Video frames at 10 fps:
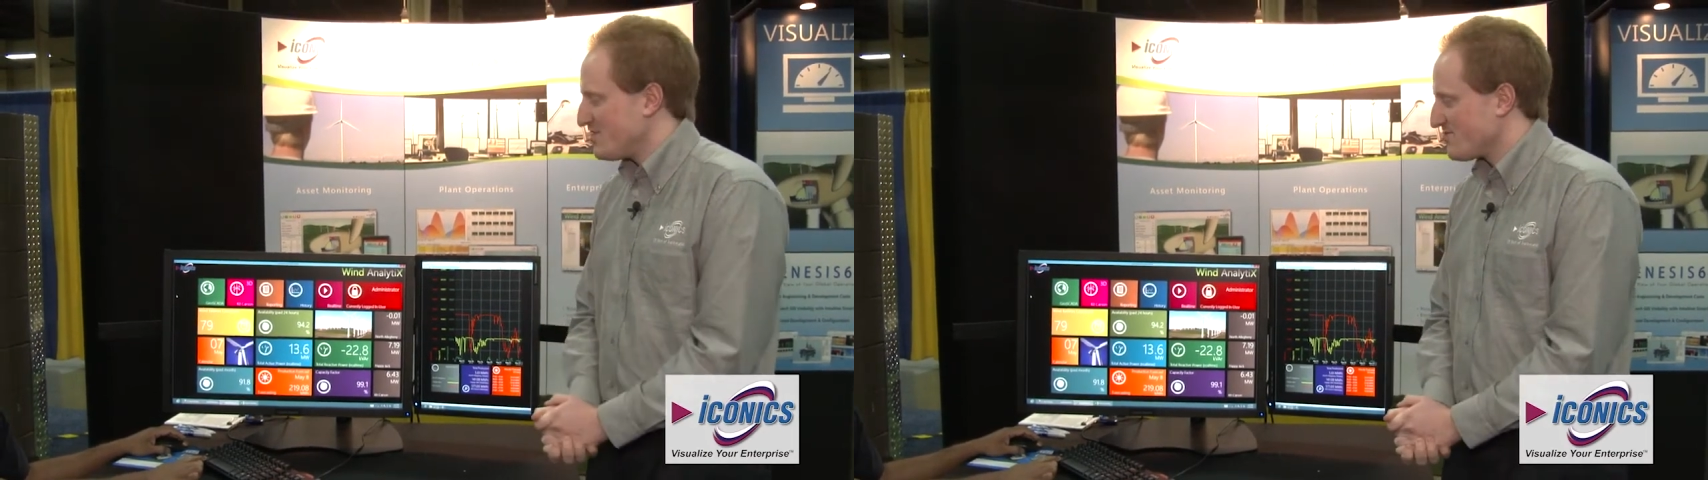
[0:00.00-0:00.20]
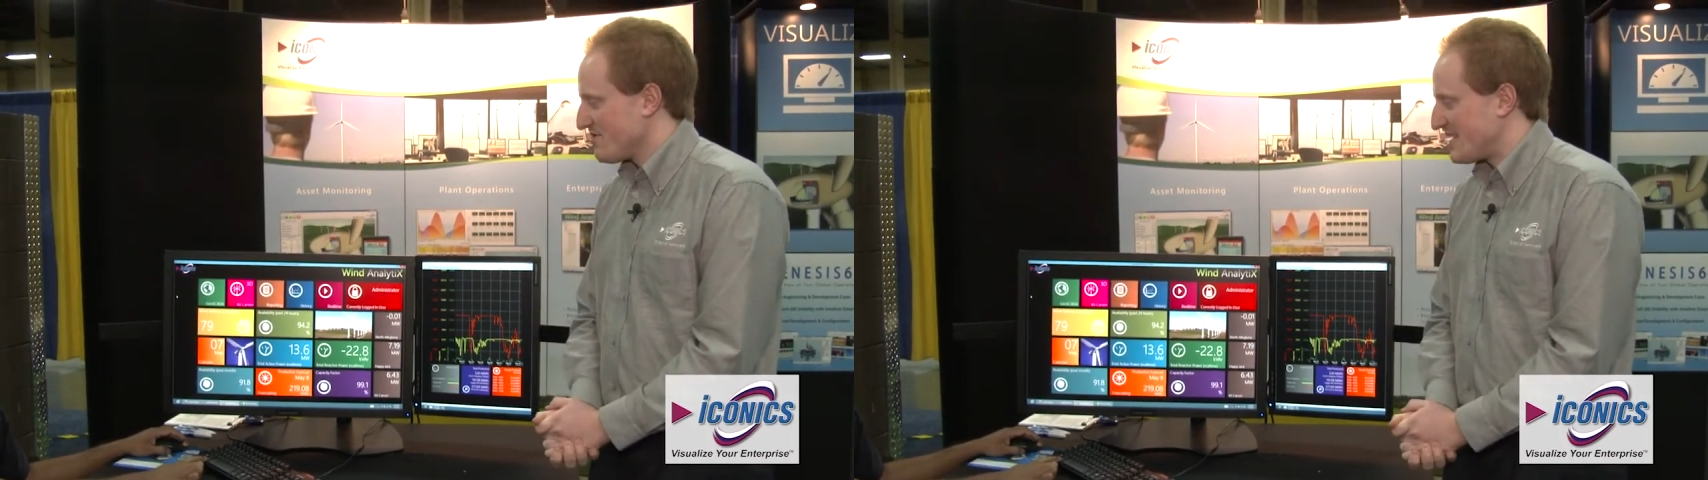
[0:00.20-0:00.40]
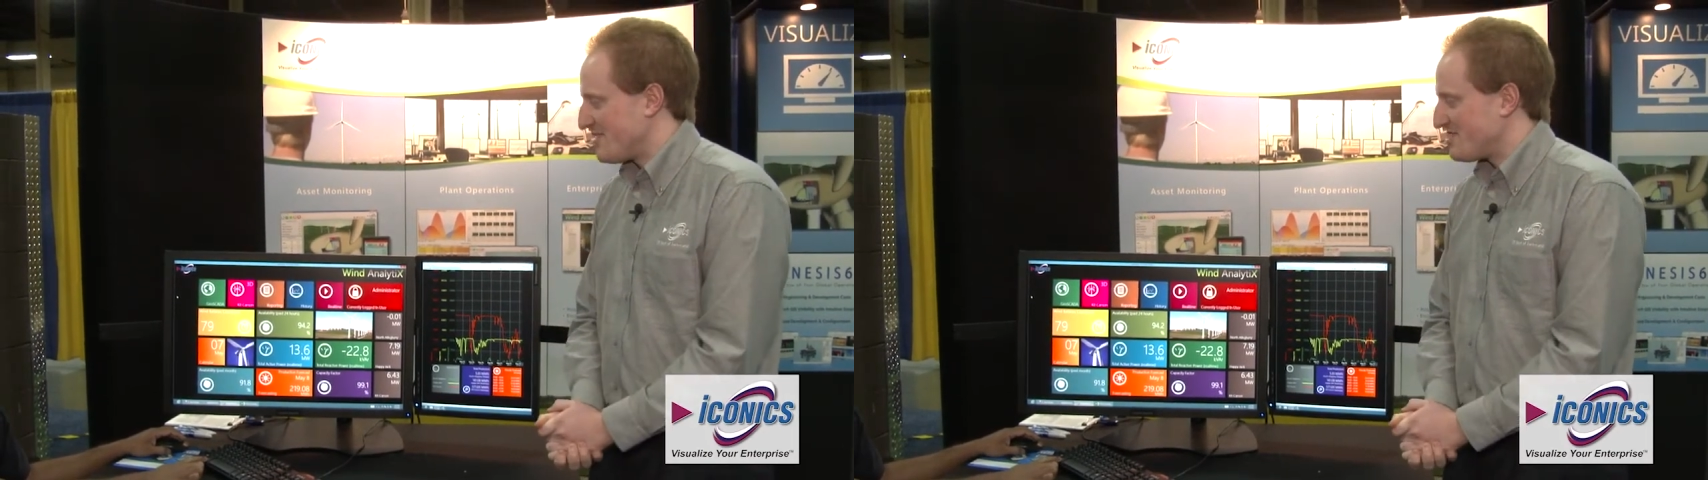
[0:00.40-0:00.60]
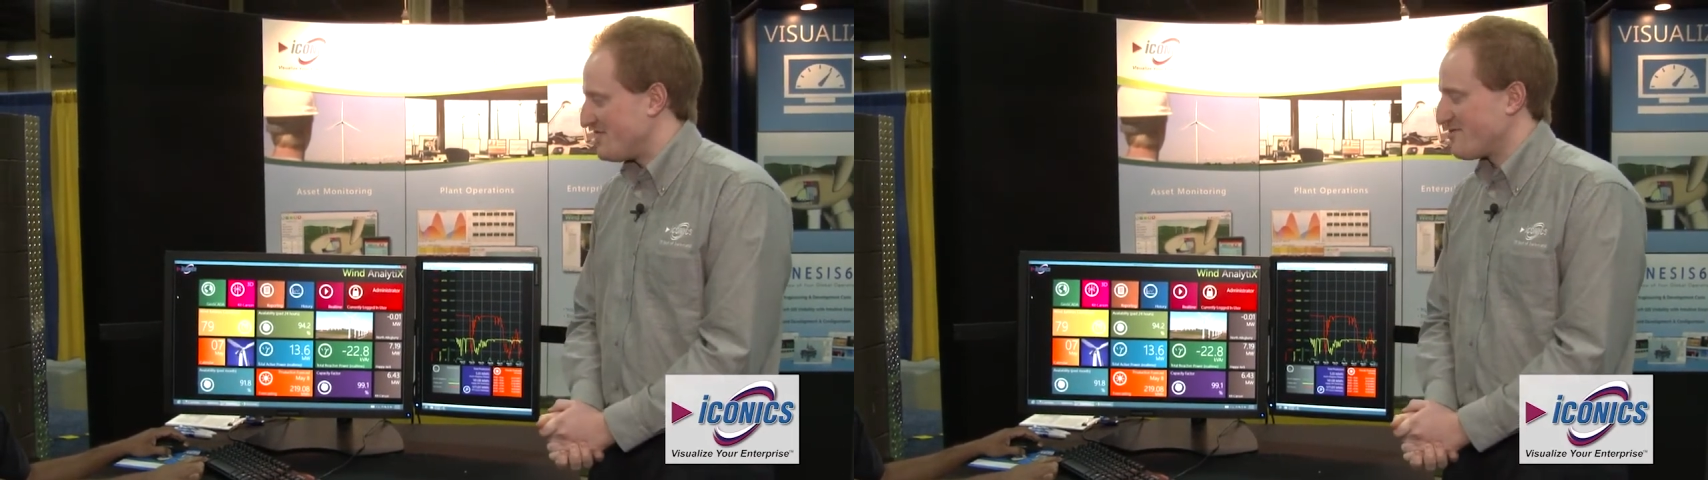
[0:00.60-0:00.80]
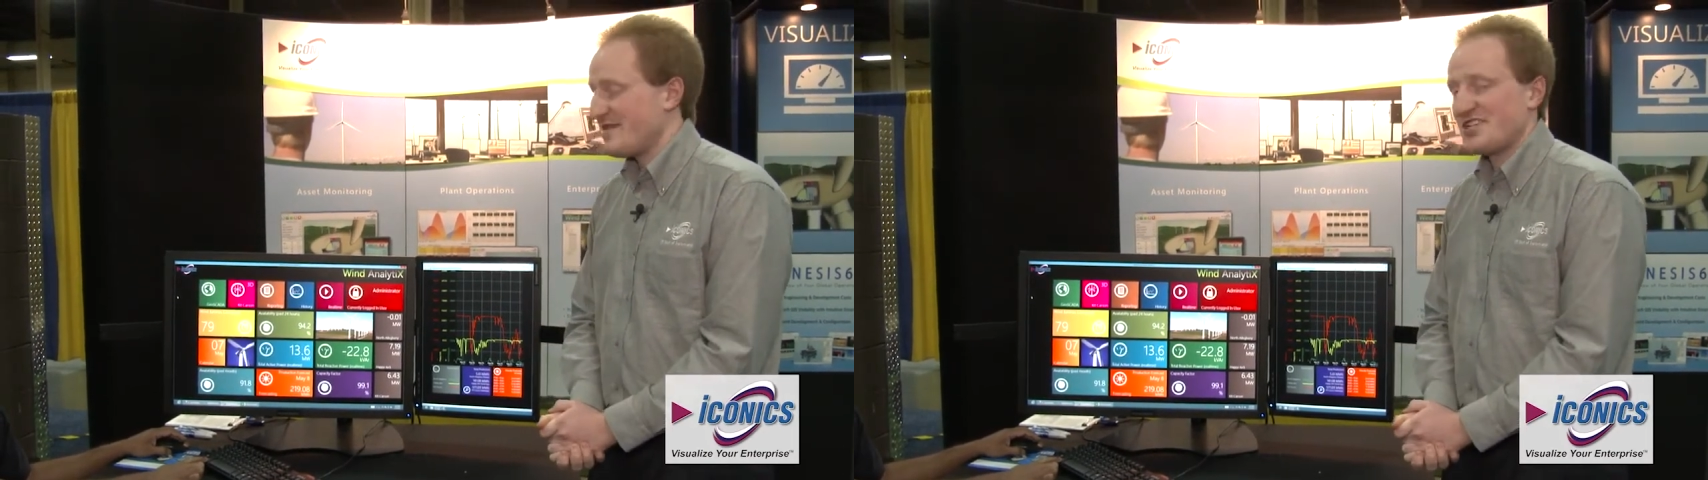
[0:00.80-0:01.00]
drill down to
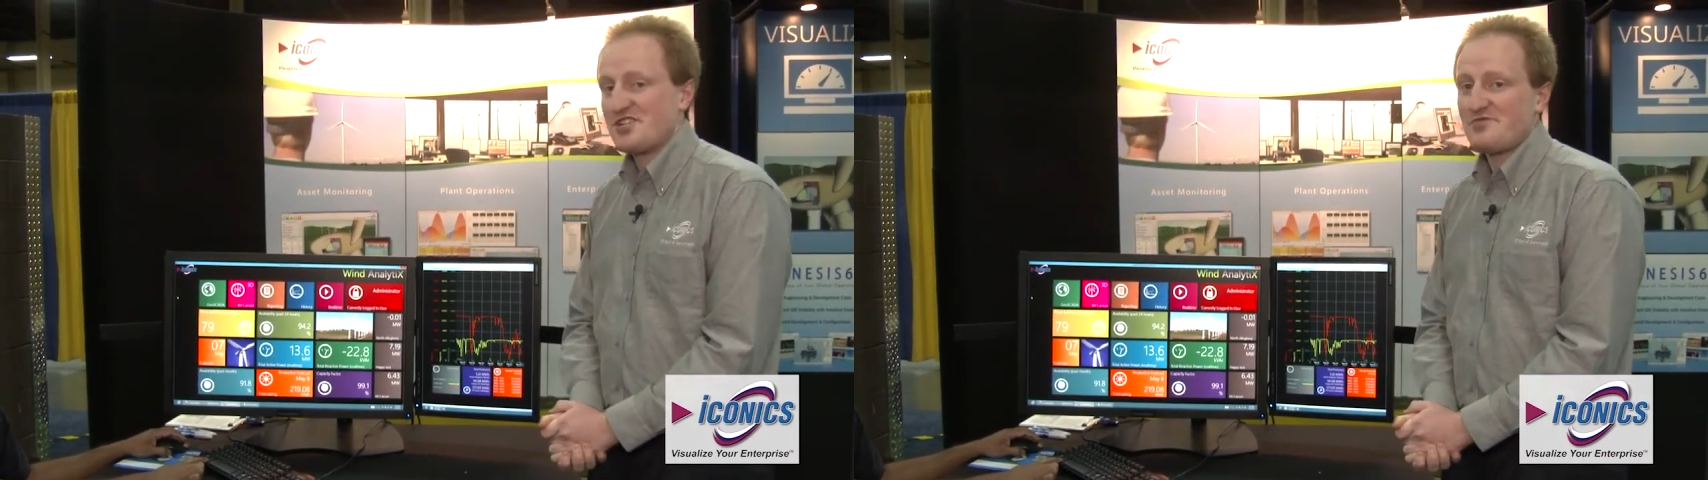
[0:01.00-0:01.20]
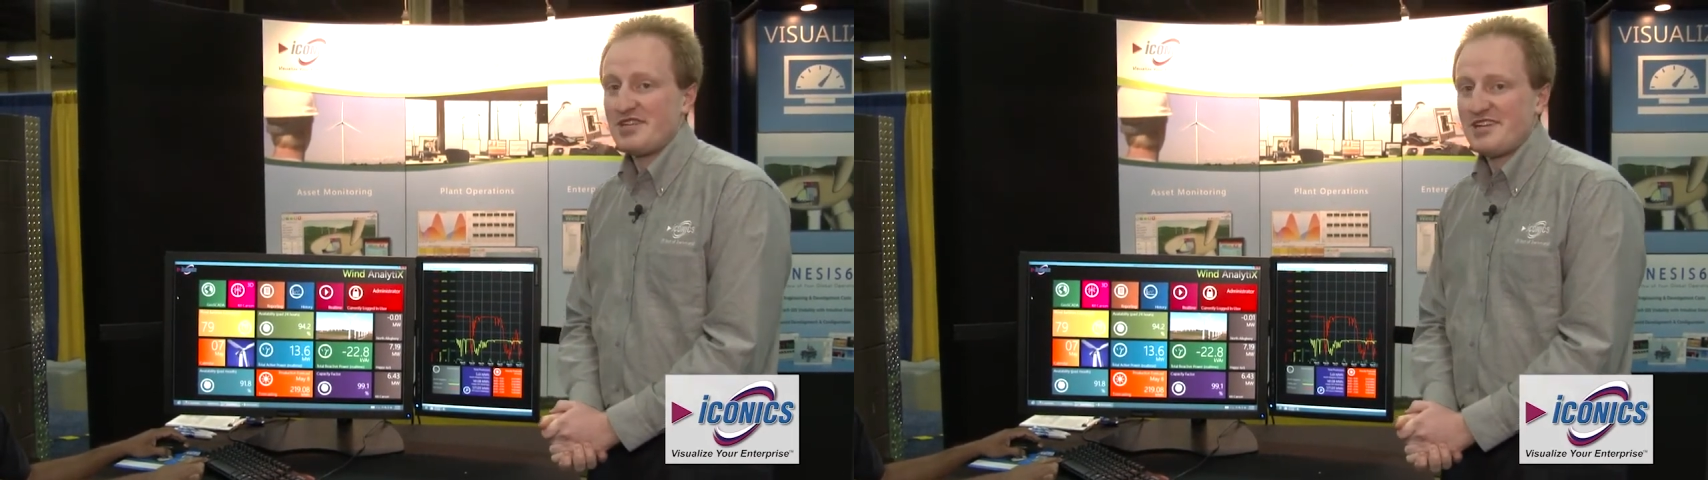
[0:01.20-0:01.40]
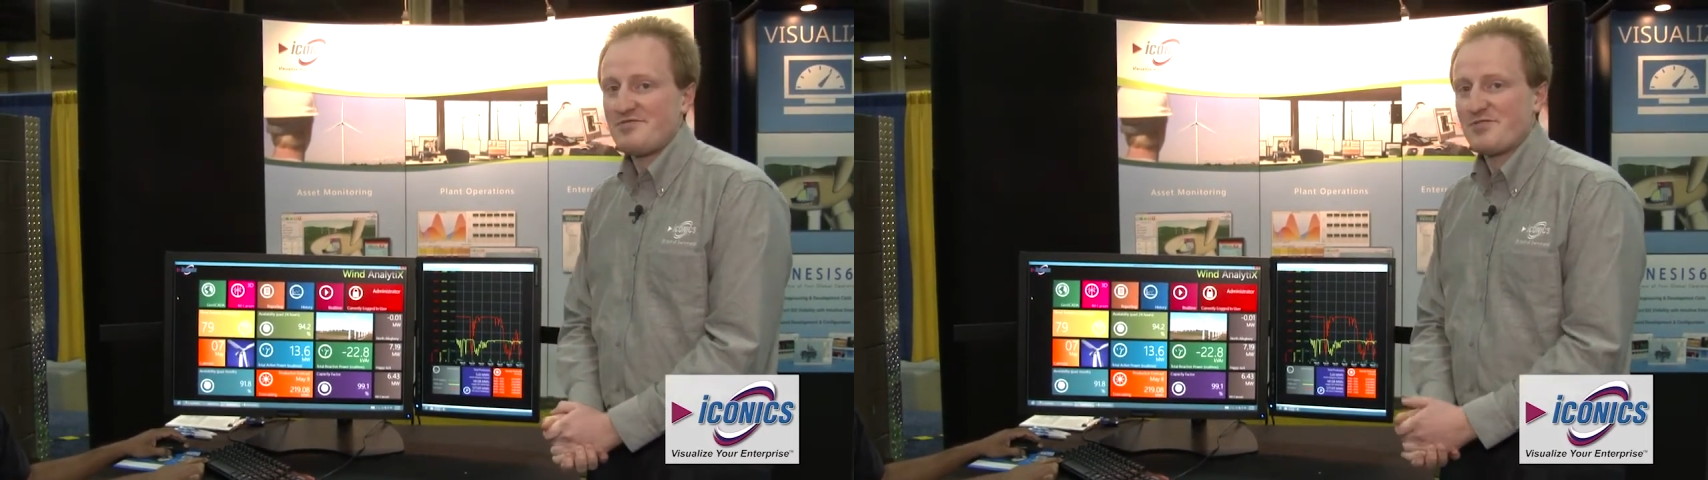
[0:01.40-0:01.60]
information you need.